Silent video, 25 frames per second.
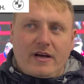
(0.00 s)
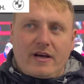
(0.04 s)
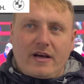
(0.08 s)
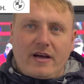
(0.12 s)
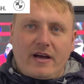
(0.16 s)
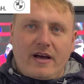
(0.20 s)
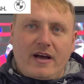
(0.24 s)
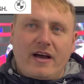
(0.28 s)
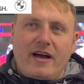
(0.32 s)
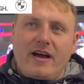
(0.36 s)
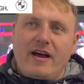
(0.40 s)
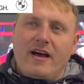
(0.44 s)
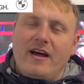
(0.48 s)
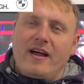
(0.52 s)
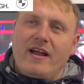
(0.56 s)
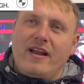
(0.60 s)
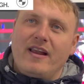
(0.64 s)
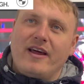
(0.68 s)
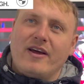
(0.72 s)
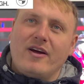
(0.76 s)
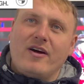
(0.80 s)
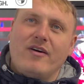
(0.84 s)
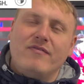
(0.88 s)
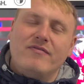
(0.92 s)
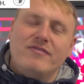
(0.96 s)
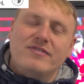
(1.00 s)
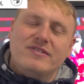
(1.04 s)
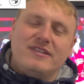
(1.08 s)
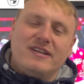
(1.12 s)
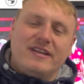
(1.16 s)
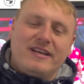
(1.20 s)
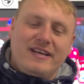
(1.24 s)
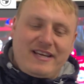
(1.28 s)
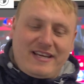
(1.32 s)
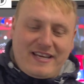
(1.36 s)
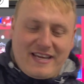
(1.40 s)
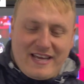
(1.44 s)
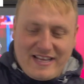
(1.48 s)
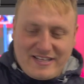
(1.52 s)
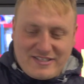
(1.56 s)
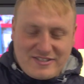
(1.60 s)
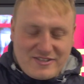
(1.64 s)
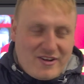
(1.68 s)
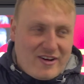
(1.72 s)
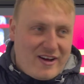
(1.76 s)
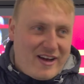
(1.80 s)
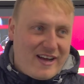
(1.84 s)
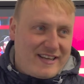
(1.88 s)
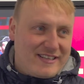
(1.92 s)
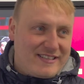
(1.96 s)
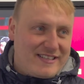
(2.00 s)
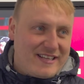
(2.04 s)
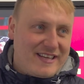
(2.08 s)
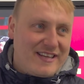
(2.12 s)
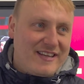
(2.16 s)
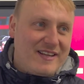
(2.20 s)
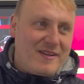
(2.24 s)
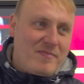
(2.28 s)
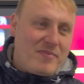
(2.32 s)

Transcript: Obviously, it's not ideal,